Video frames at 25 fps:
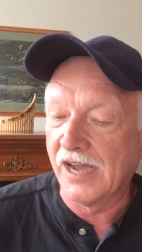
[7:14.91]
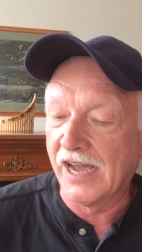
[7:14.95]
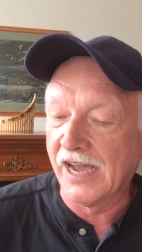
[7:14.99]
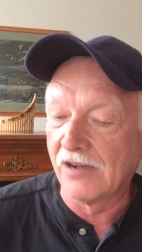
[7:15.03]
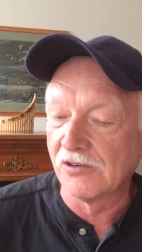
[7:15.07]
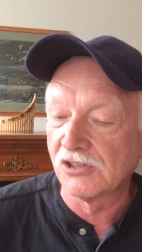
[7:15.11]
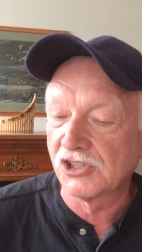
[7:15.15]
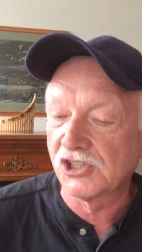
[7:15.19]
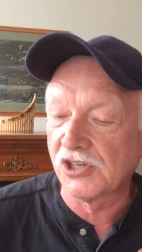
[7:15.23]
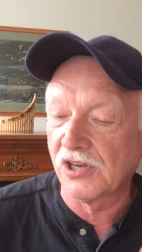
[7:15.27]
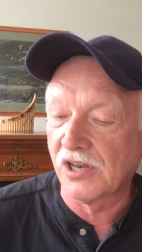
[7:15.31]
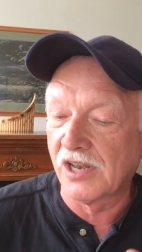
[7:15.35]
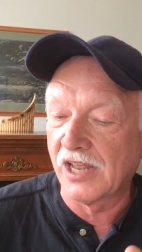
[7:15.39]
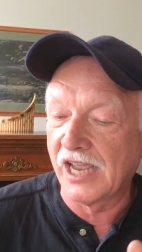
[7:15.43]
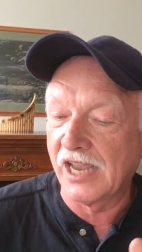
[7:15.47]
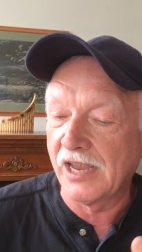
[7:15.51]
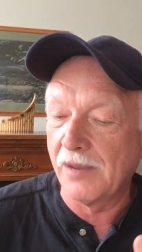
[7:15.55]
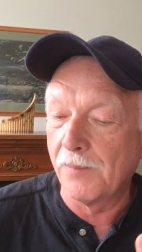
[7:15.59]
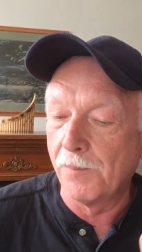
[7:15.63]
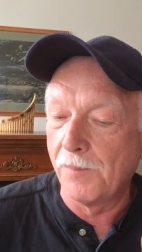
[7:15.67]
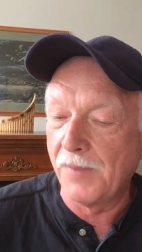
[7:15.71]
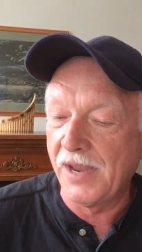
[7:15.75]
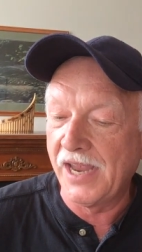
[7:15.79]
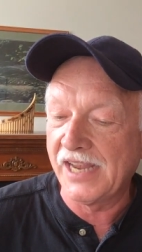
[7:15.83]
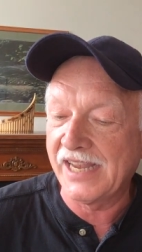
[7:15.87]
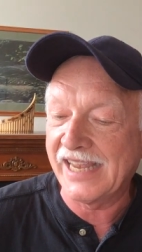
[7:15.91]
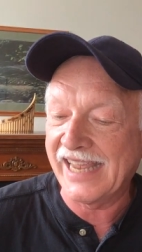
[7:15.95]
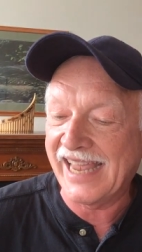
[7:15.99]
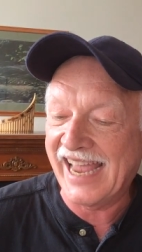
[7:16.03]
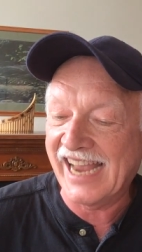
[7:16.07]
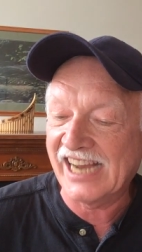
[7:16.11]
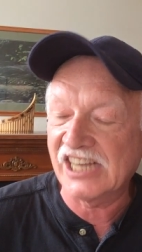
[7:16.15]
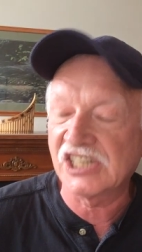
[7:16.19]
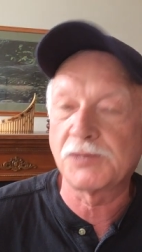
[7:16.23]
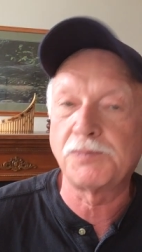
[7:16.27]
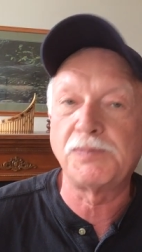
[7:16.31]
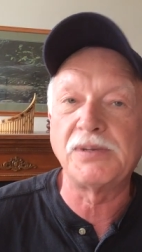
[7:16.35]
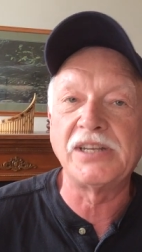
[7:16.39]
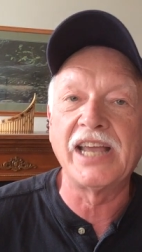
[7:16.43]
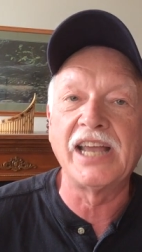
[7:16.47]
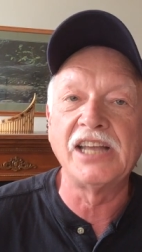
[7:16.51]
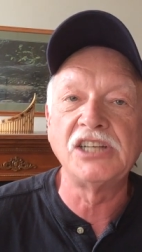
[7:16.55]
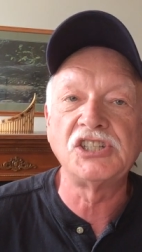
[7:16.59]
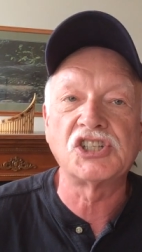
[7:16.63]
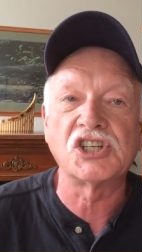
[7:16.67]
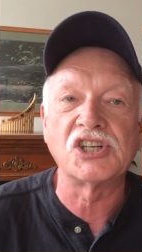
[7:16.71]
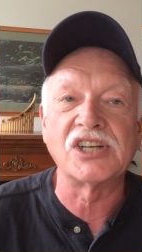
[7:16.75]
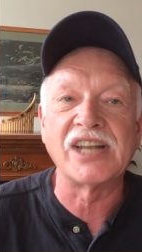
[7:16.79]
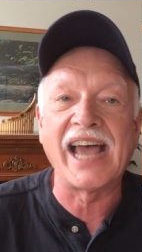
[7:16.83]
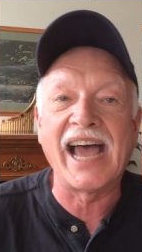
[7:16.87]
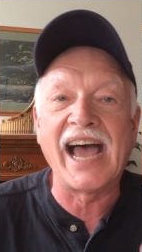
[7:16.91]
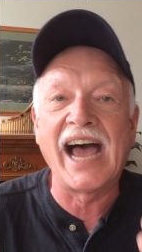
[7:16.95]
How shall I make expiation?